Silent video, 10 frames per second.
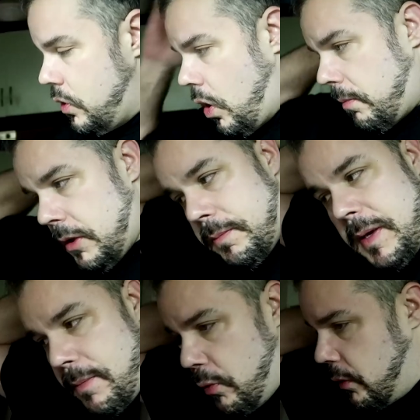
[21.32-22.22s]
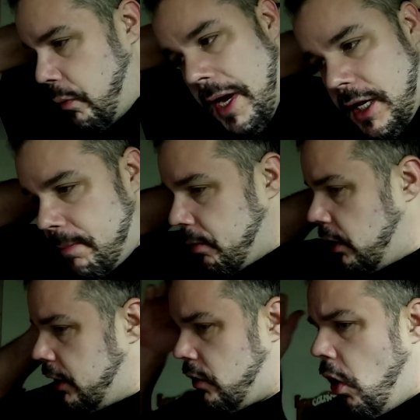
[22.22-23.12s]
normally people would wake up
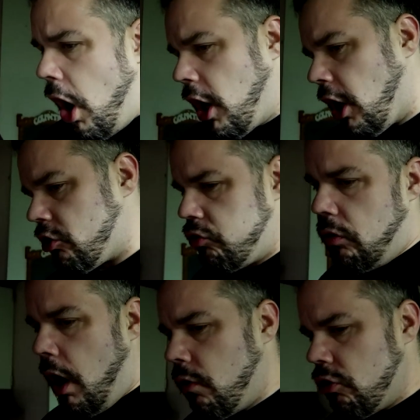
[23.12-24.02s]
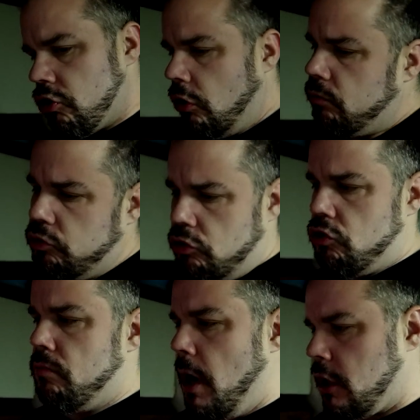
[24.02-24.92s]
early and go, oh, I got two hours. I'm just
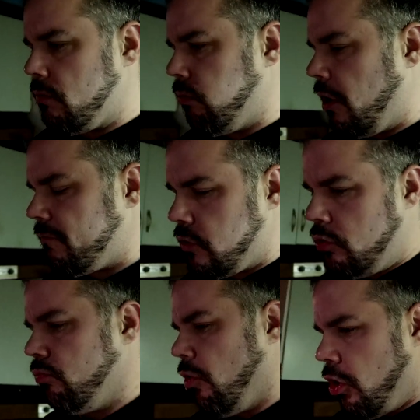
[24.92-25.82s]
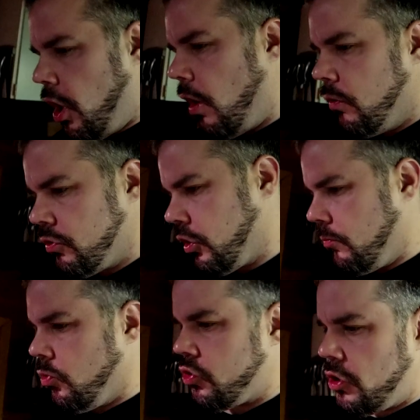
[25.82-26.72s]
going to go back to bed for two more hours and get more